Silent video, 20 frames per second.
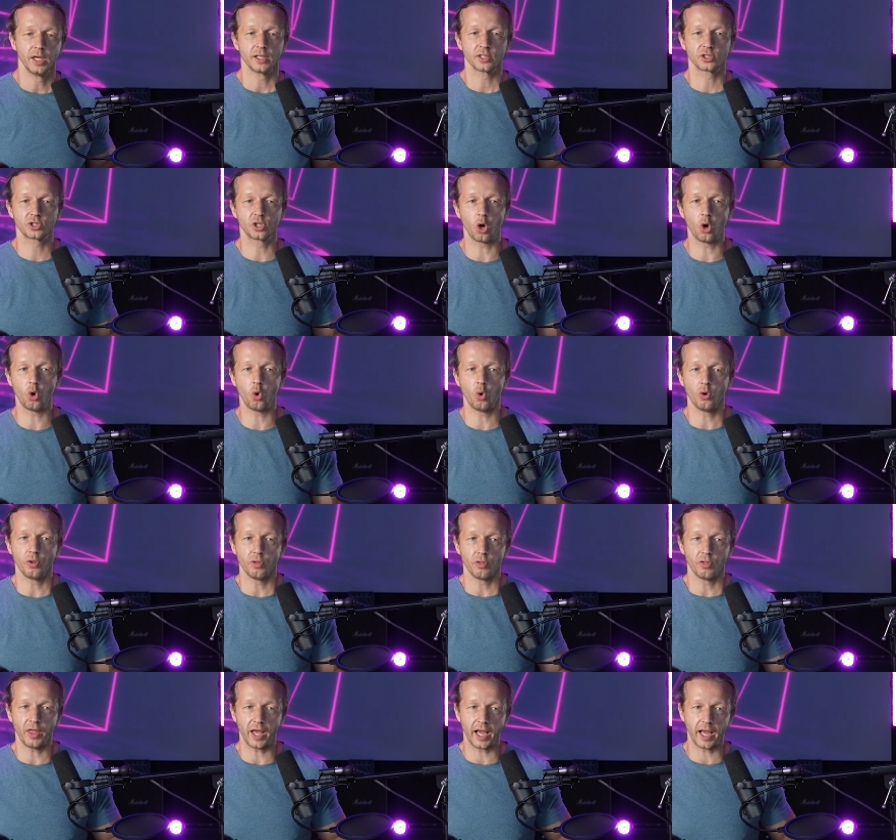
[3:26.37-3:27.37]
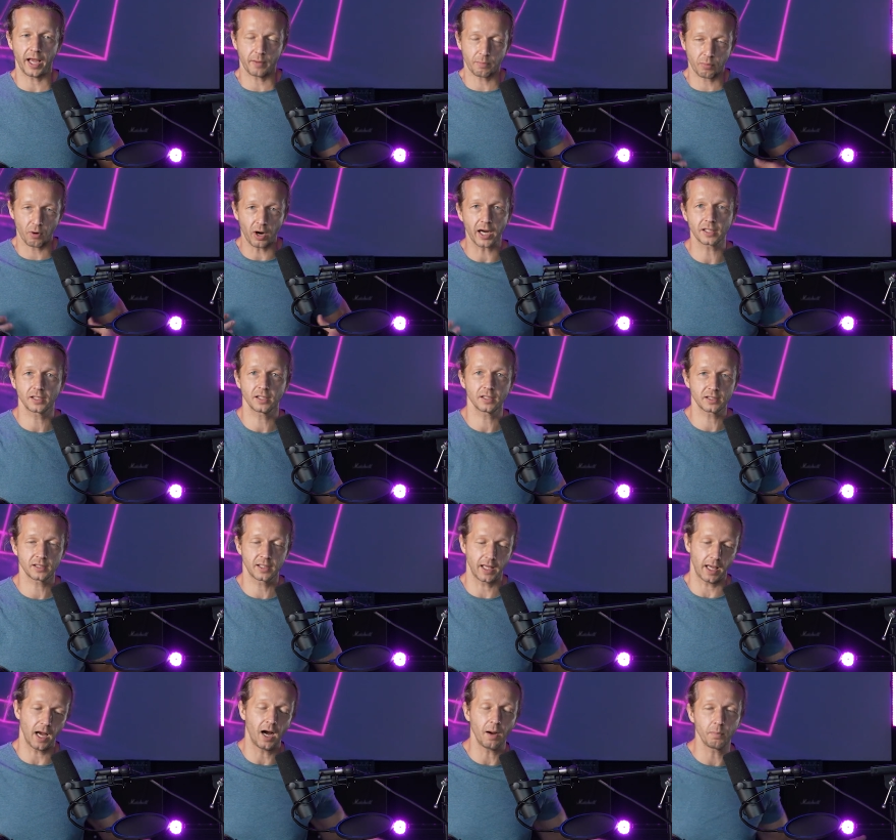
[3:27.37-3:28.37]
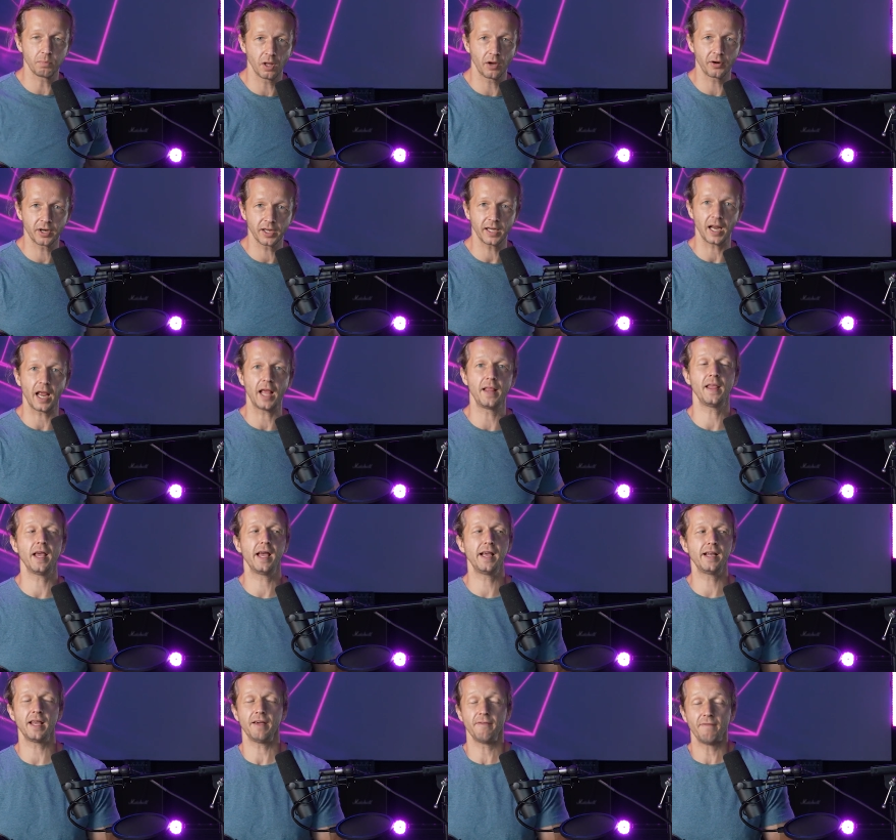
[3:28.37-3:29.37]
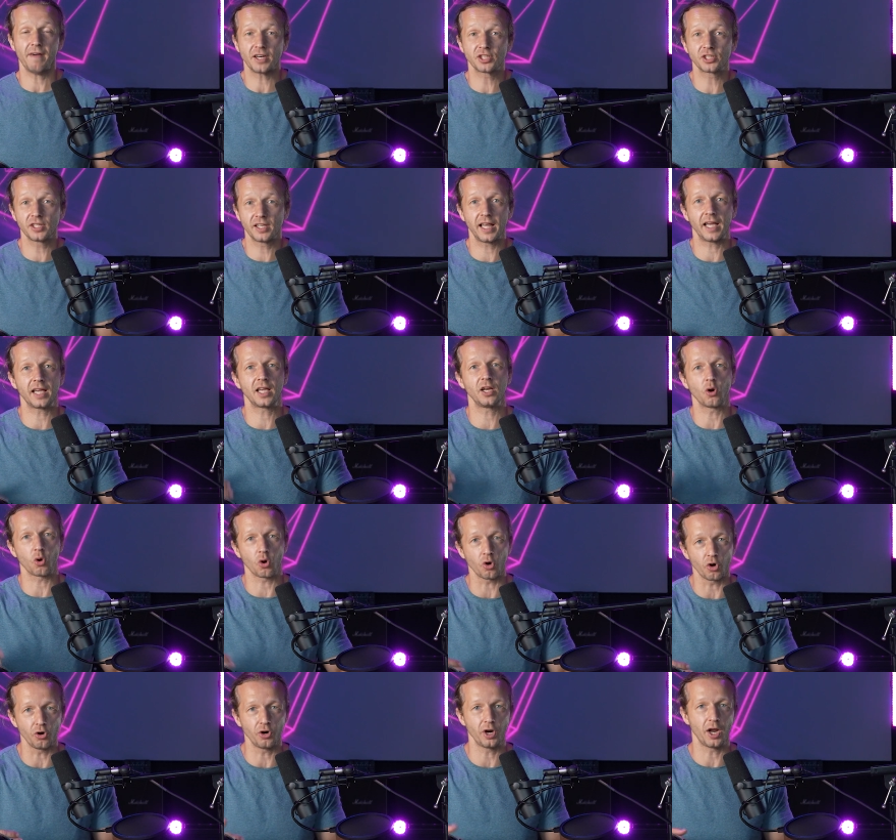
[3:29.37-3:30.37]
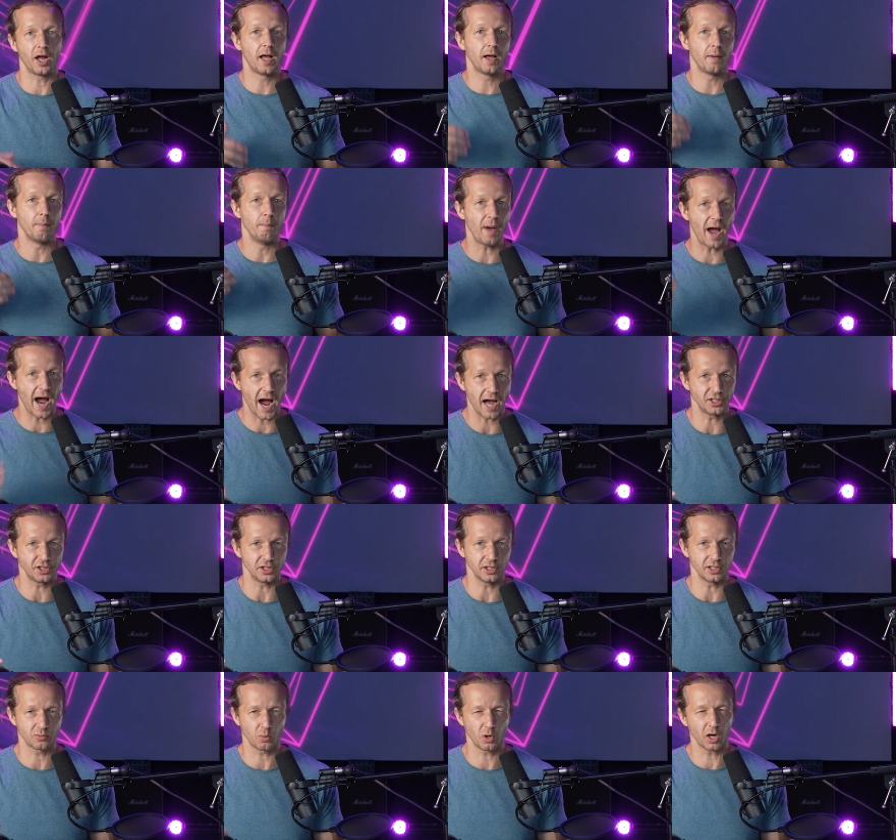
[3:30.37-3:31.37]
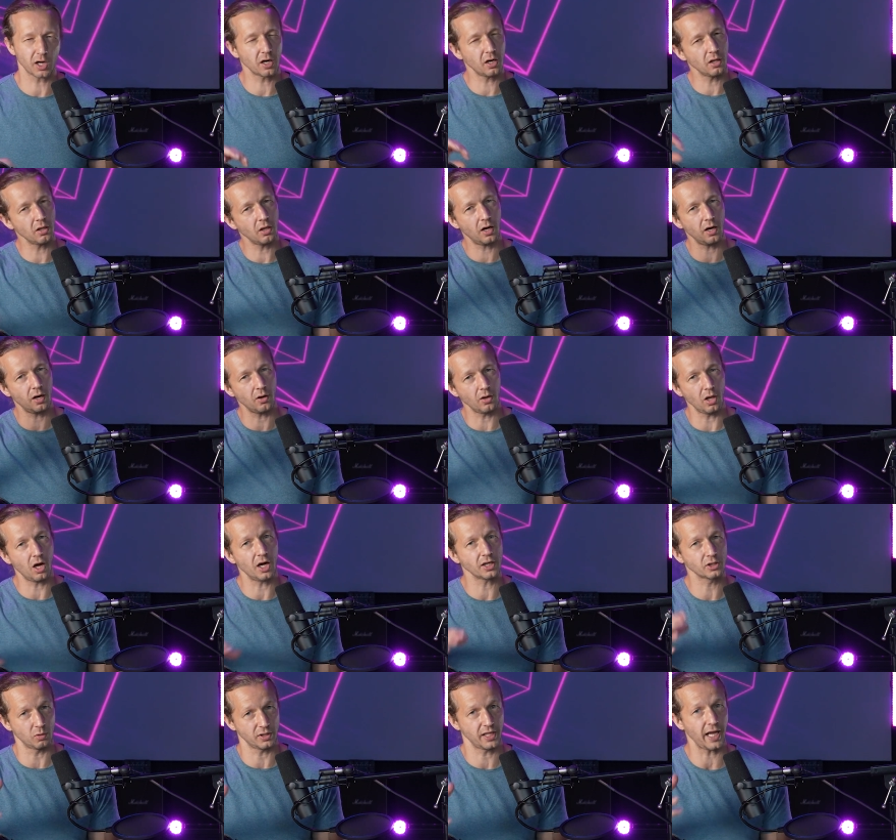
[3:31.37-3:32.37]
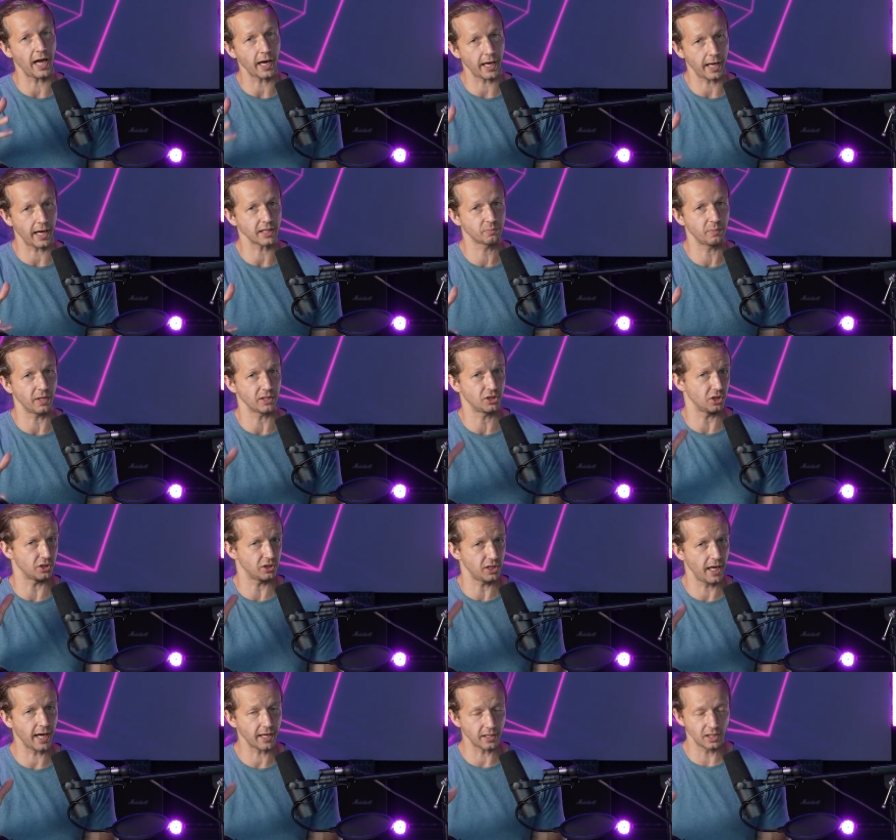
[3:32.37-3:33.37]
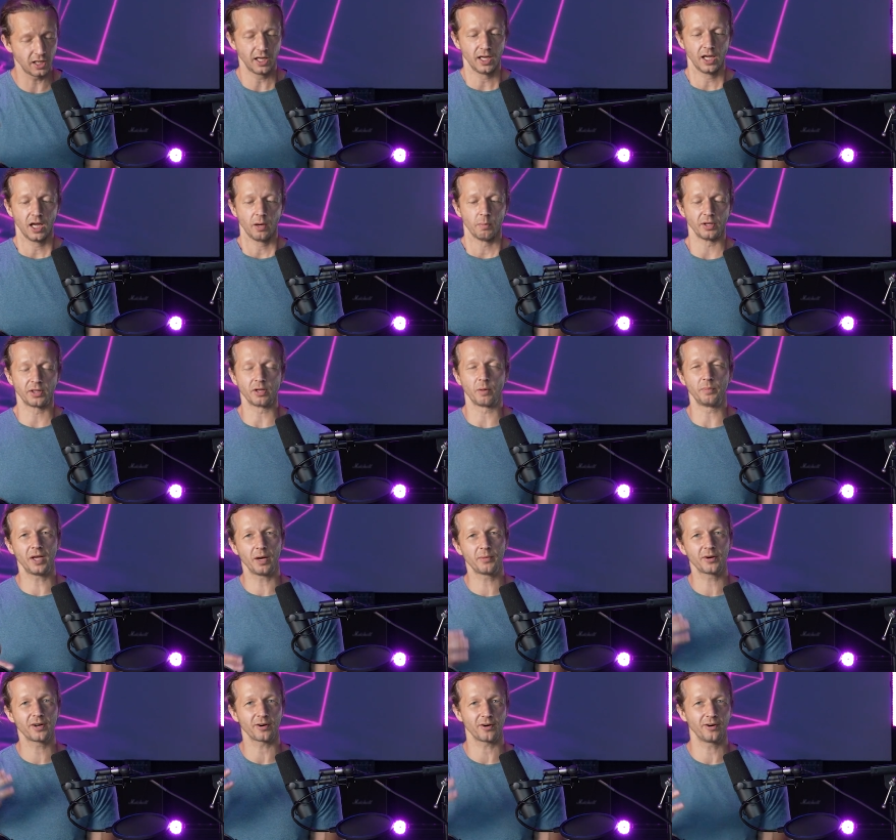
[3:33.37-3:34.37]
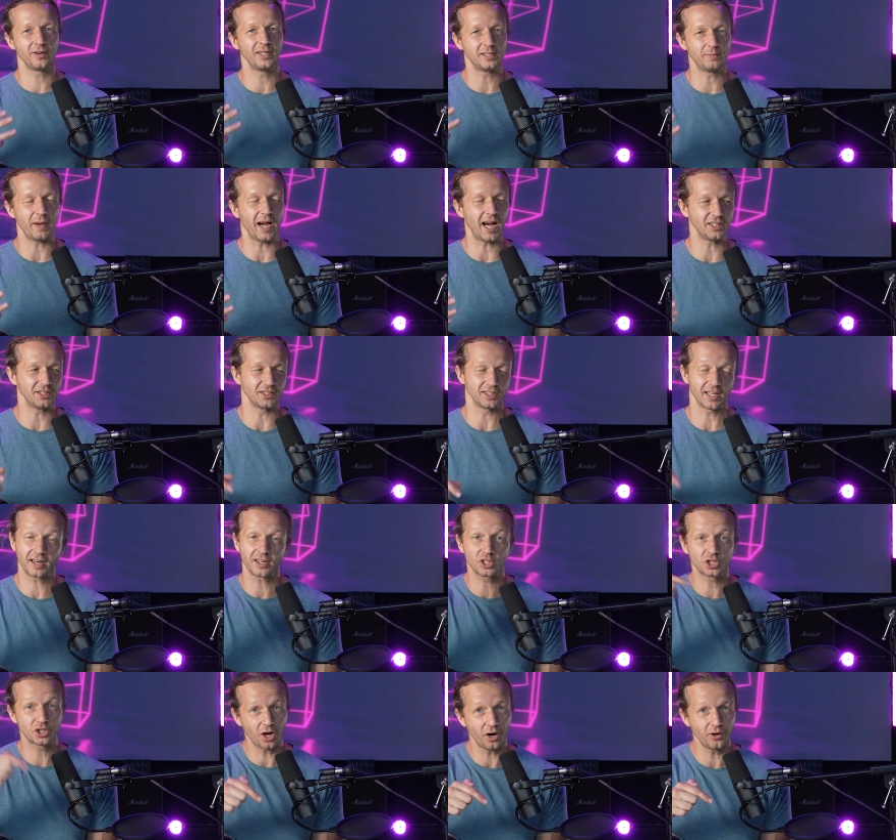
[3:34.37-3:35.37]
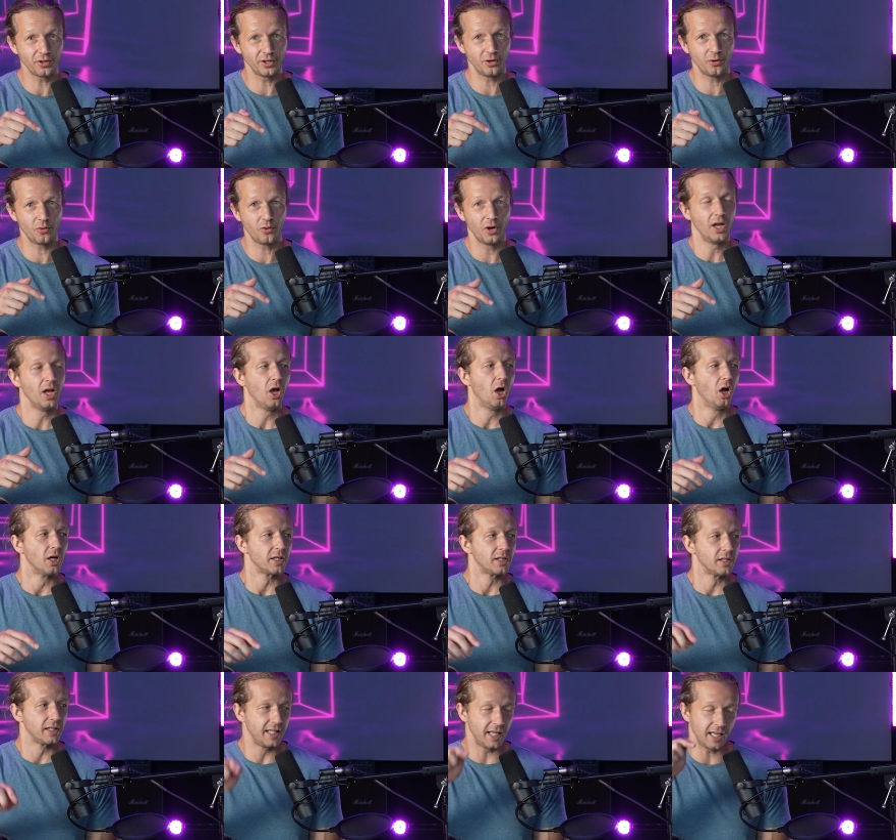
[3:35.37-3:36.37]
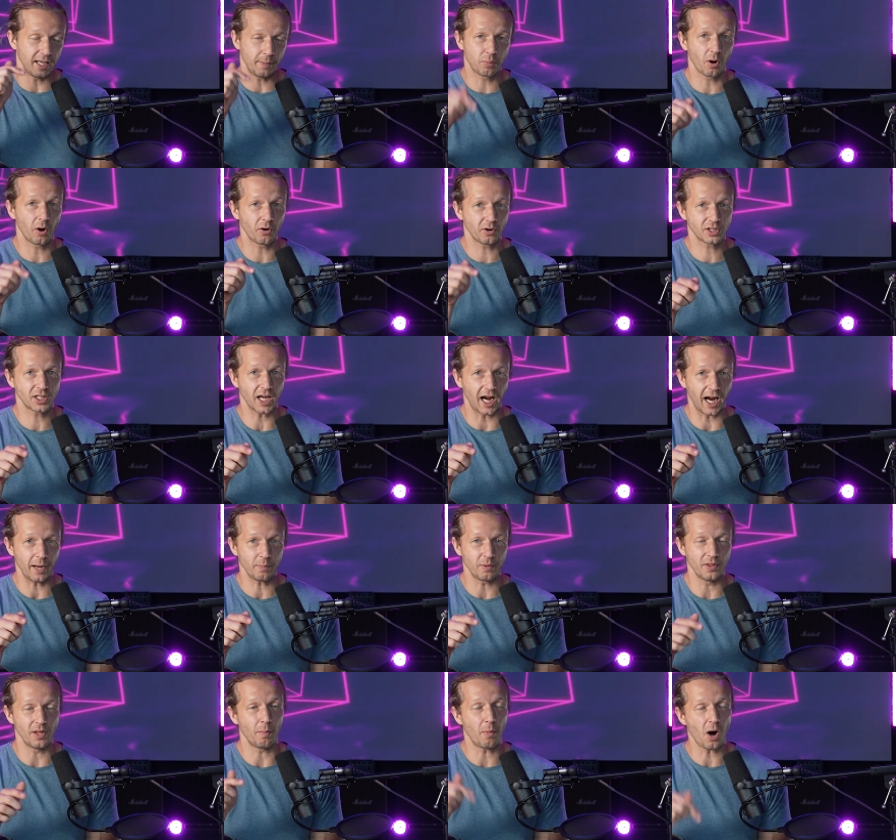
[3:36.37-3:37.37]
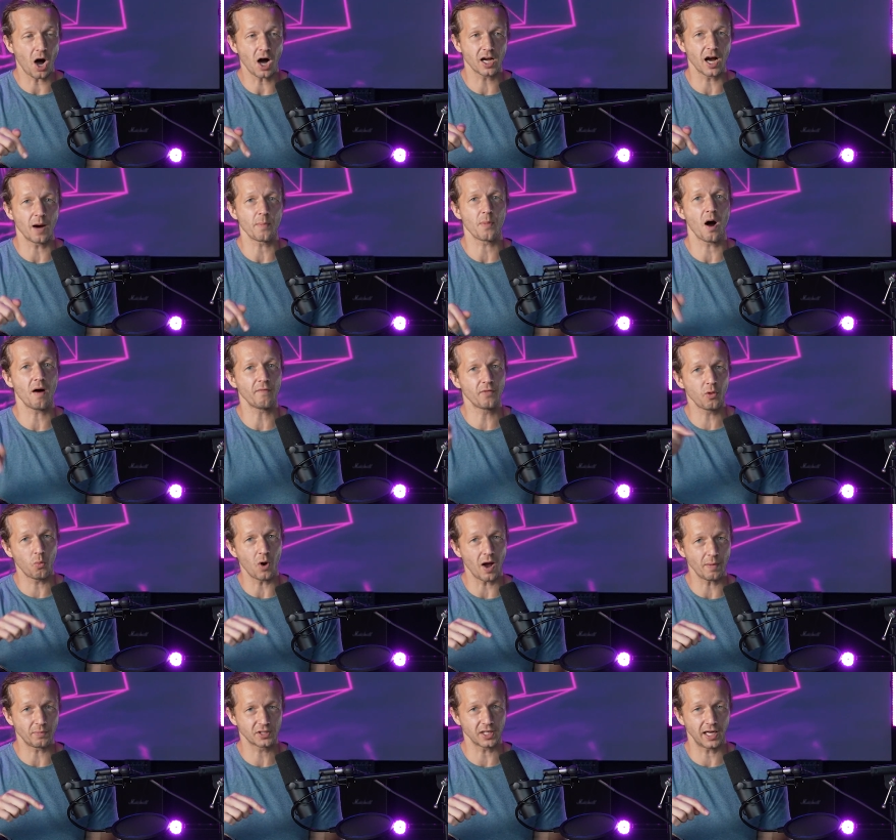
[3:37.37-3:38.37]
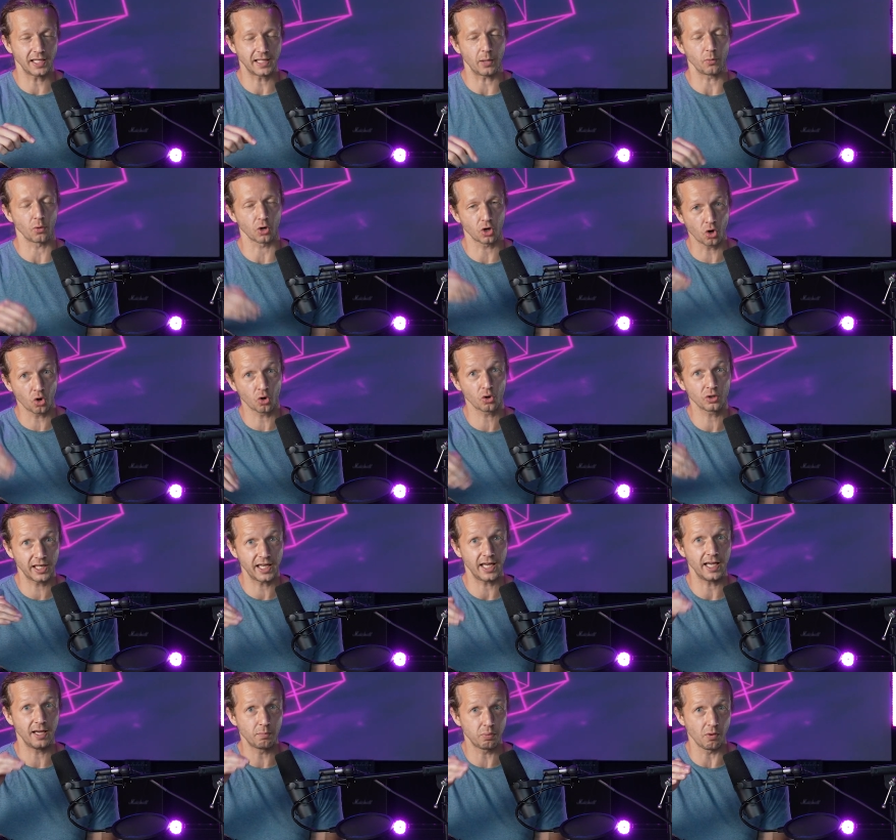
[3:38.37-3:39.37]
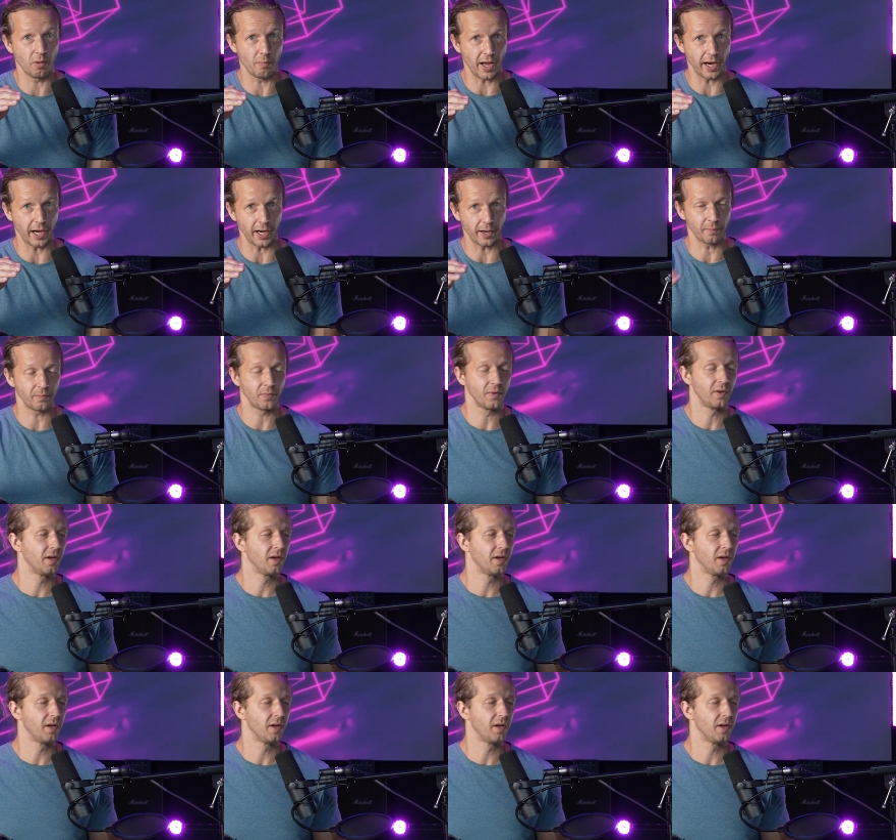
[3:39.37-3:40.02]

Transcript: So they practice, they upload it, and then eventually they can earn badges. We're not gonna la launch with that aspect just yet, but they'll be able to earn these badges. I'm gonna show you the prototype and the mock up of the website that we're currently implementing.